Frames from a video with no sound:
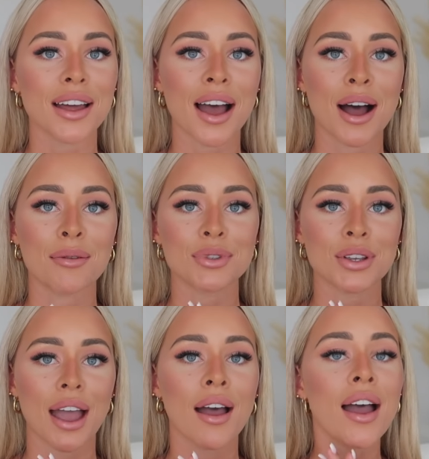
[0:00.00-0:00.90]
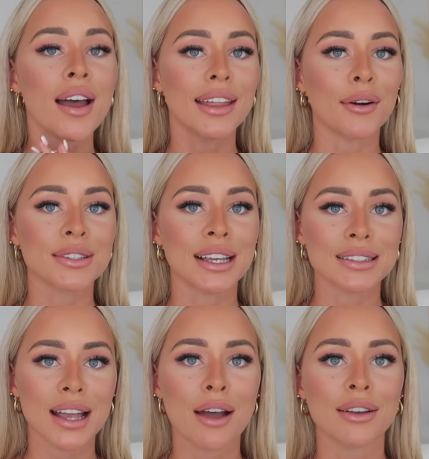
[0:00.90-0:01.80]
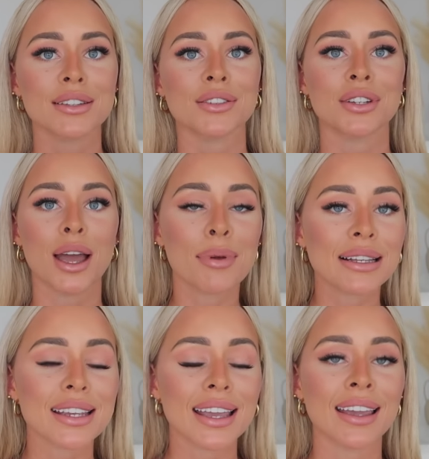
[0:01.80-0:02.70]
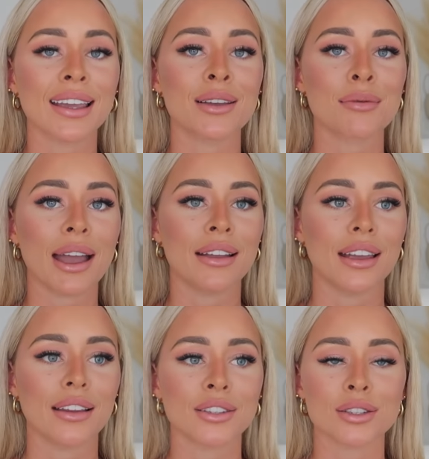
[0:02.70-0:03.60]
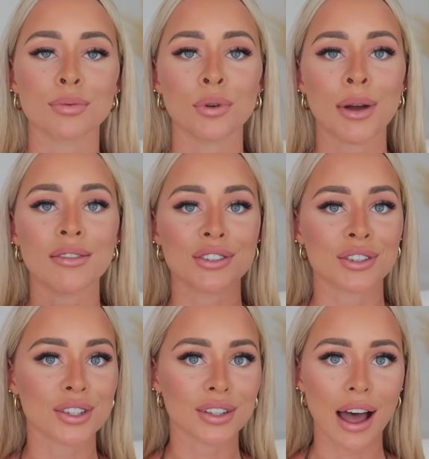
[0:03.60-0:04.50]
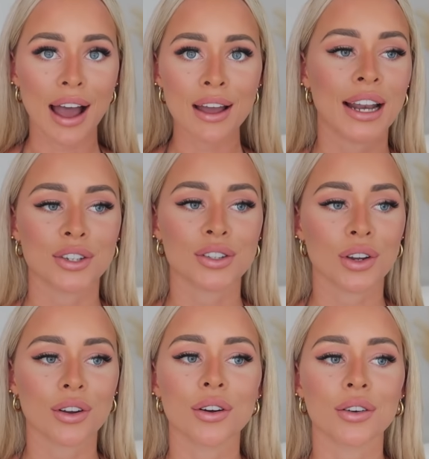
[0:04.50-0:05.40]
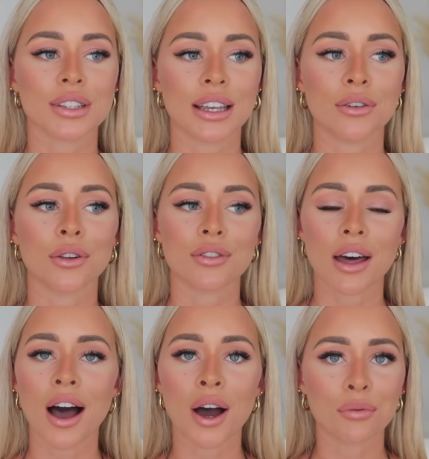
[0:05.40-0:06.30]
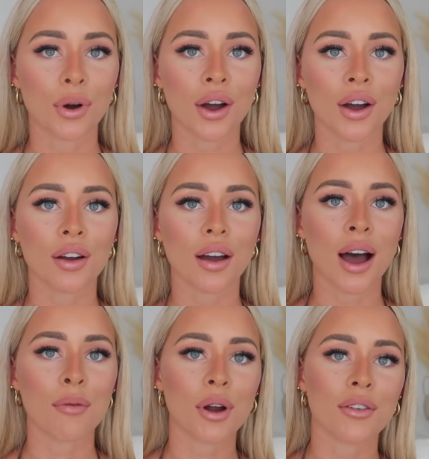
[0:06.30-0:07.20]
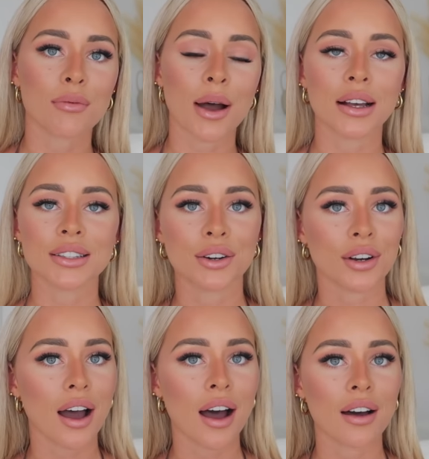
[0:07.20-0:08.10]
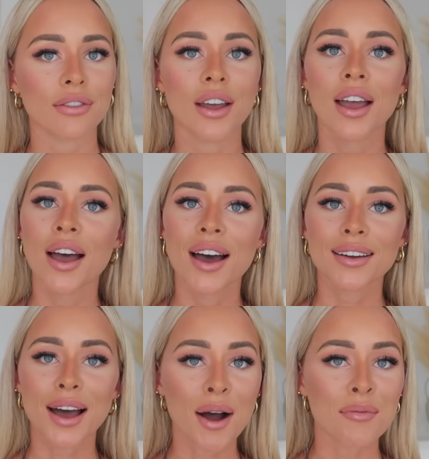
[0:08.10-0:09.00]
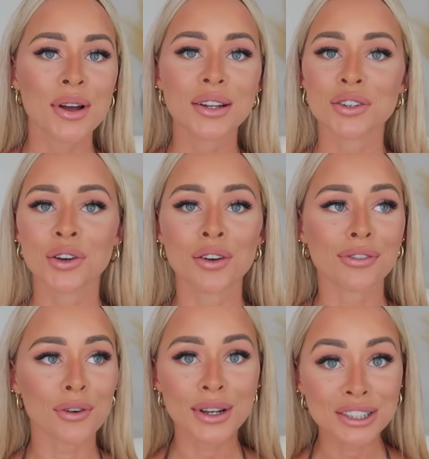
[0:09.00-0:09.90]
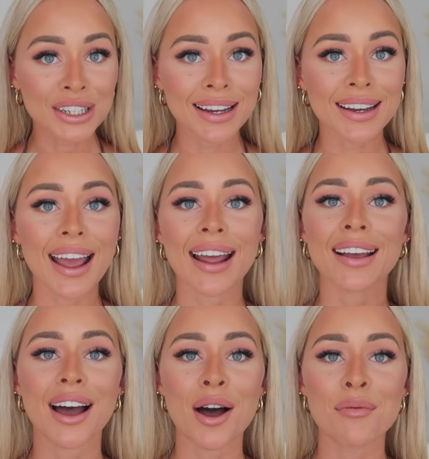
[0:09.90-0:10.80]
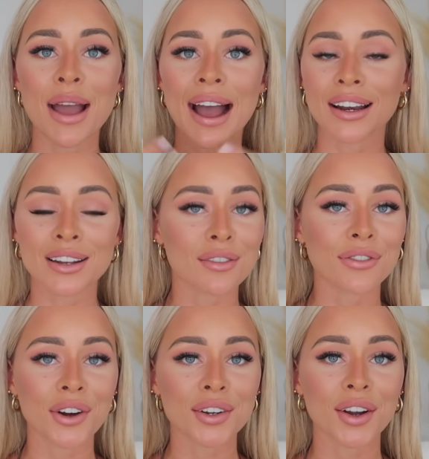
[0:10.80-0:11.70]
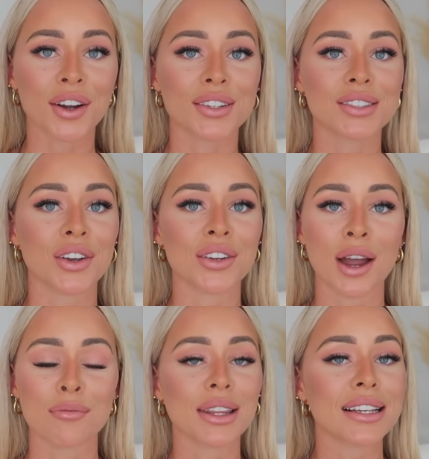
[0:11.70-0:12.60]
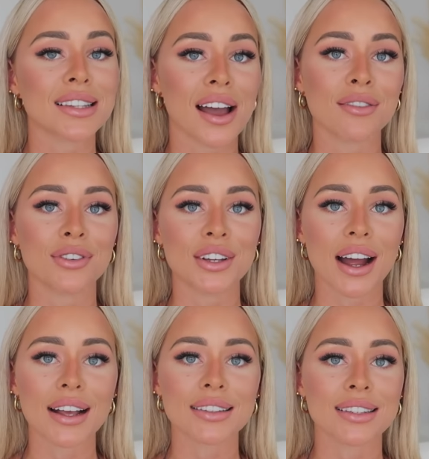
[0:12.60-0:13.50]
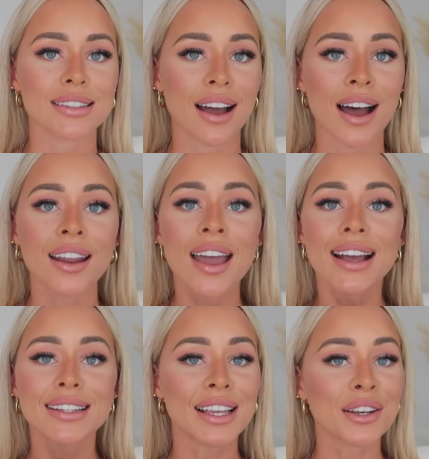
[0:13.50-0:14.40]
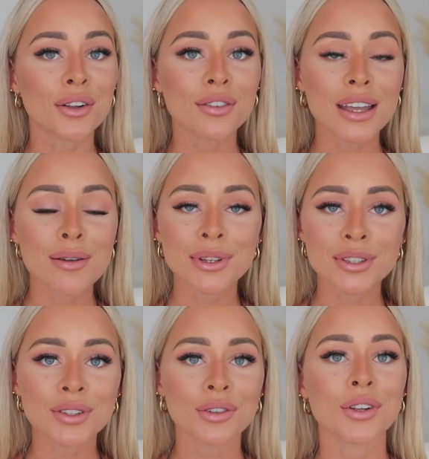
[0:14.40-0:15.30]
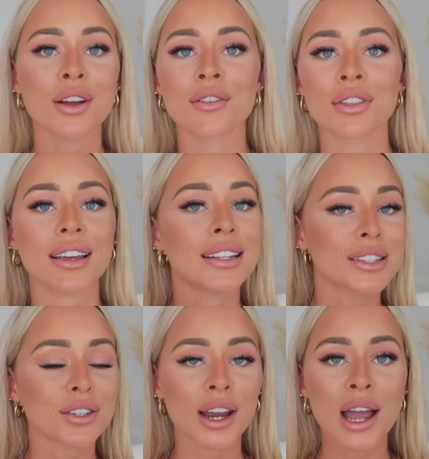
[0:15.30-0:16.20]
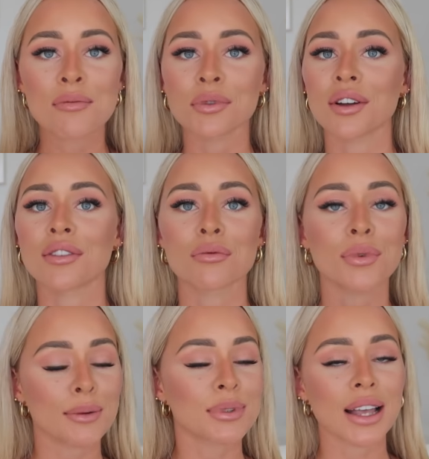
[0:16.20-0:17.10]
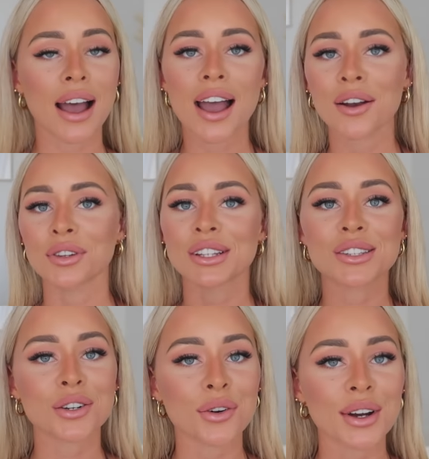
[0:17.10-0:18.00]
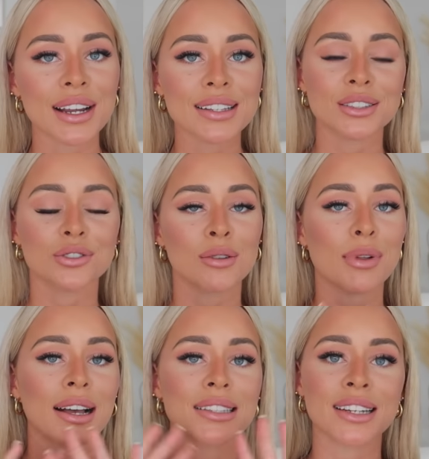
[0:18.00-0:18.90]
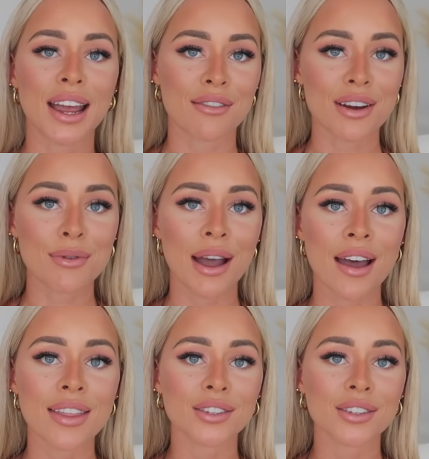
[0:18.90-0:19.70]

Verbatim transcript: Um, so yeah, that was thanks to having such an epic team and yeah, they just brought my vision to life. And it's just so cool seeing all of the hard work um, over the past year and a half come to fruition and come out in the photos. So yeah, I'm really excited for you guys to start seeing all the images all over the Instagram, all over the website, on the stories, literally plastered everywhere.